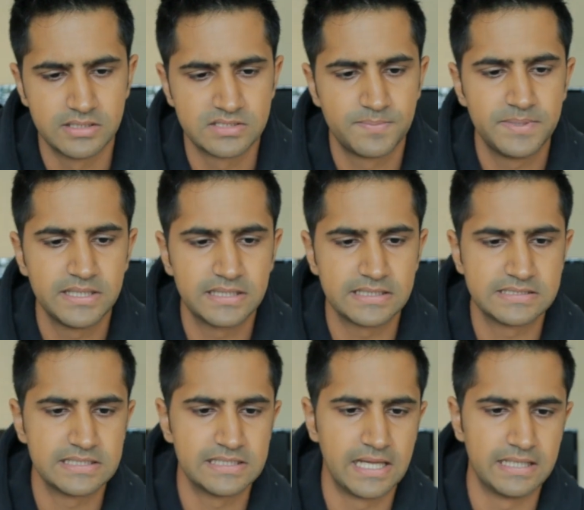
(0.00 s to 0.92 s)
This
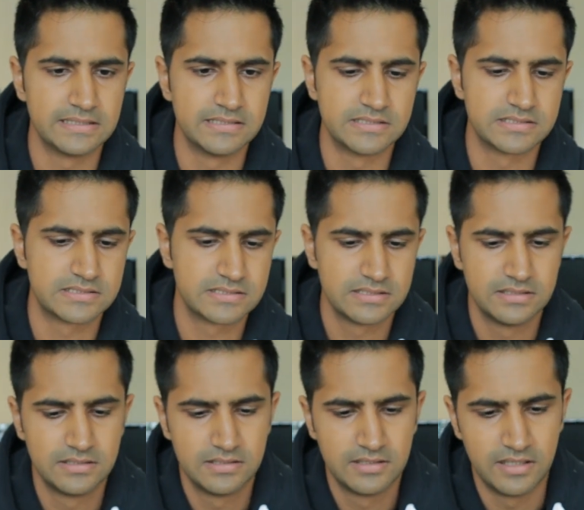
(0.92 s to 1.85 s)
P30 Lite
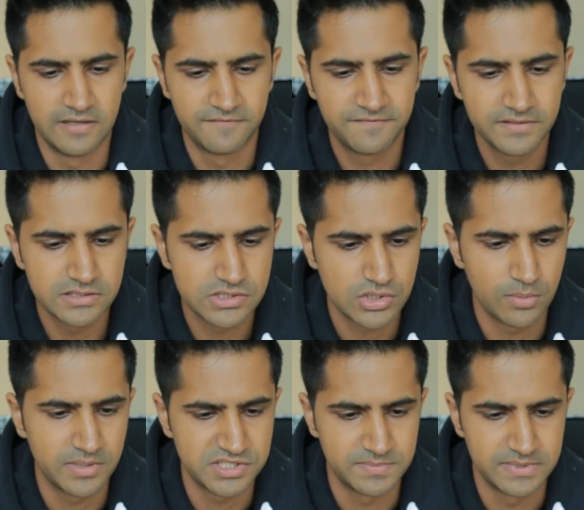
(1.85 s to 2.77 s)
it feels
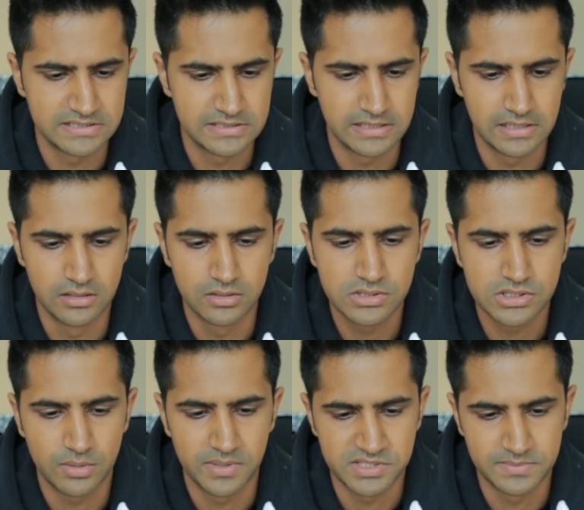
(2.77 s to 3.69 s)
so much better, it looks
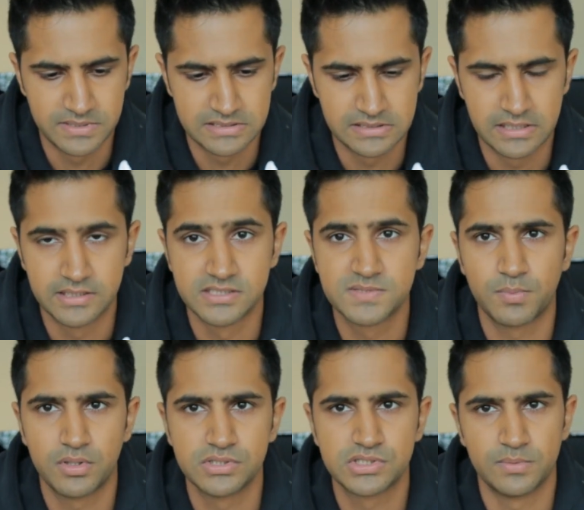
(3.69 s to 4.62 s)
so much better, it
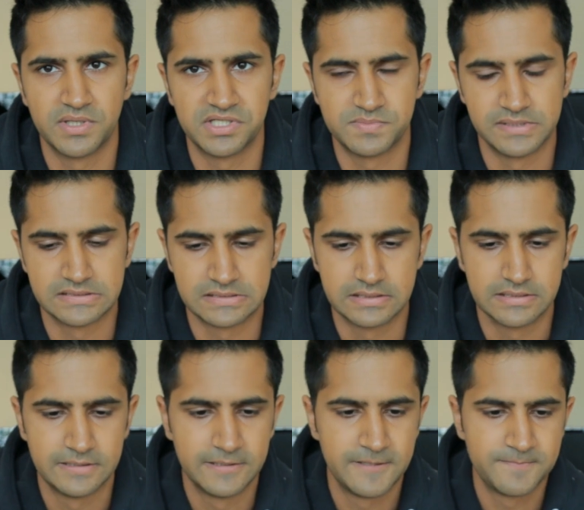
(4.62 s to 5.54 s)
responds so much better.
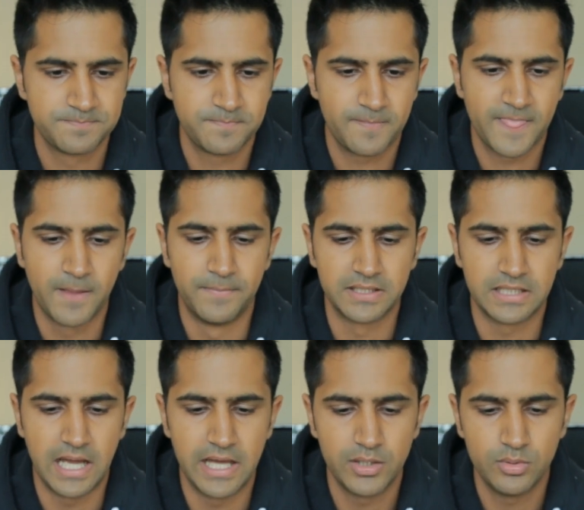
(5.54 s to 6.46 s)

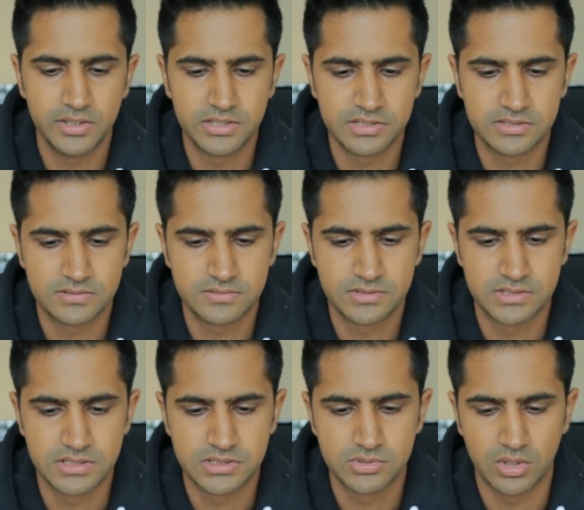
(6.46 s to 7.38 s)
But I don't want to
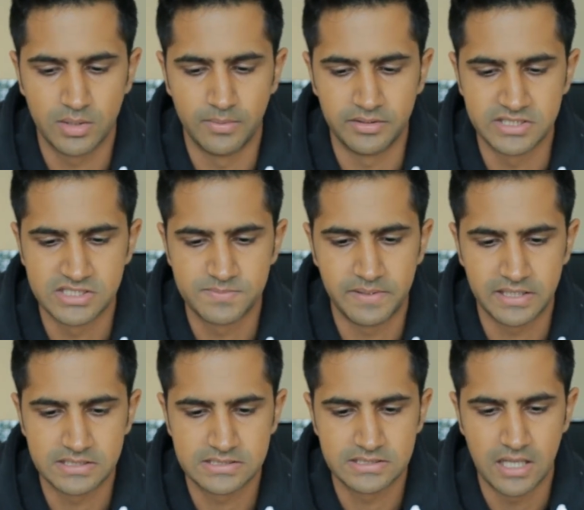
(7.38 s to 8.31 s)
just talk about the
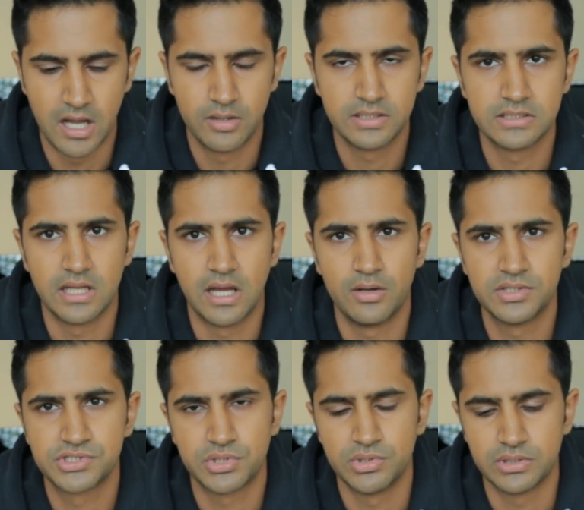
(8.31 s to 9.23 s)
specs. I
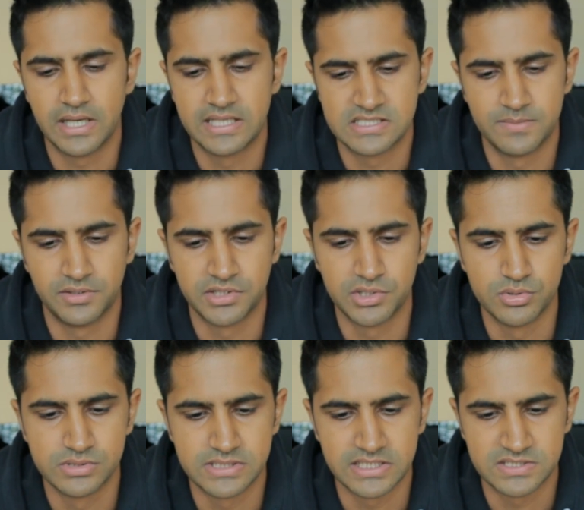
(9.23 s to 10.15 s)
want to show you guys about the
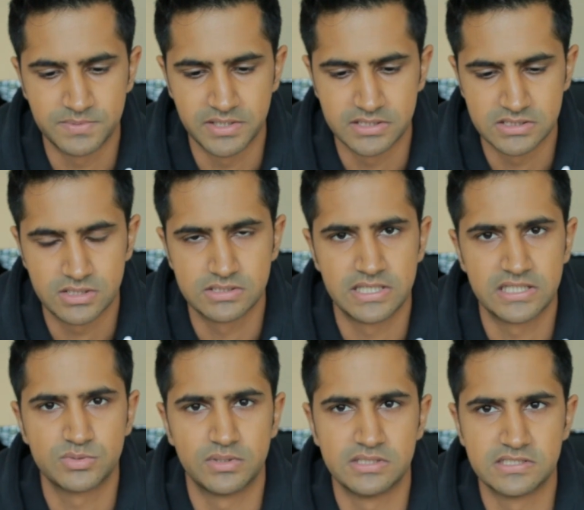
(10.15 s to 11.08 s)
user experience, because
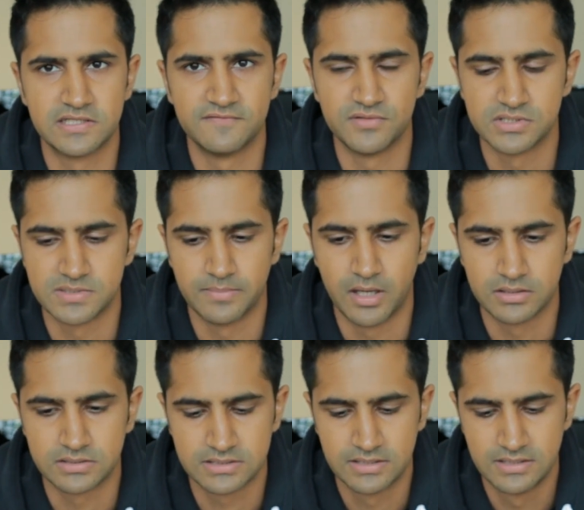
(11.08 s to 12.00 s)
that's what this review is
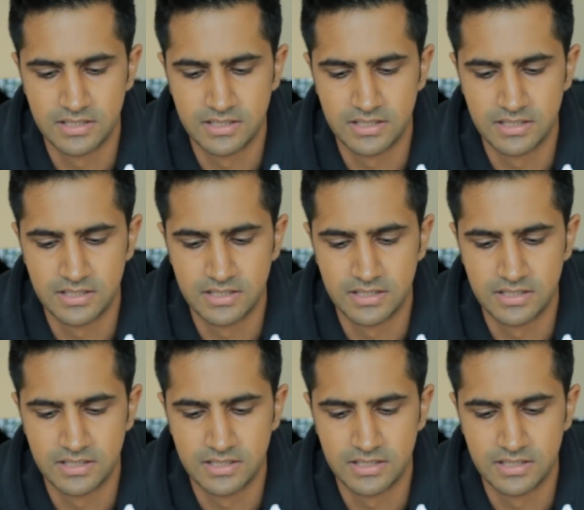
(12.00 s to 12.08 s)
about.